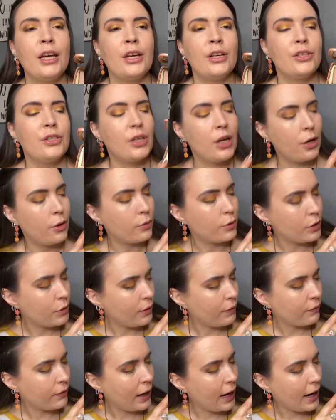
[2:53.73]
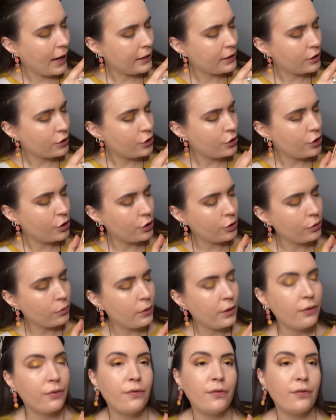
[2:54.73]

So you have got two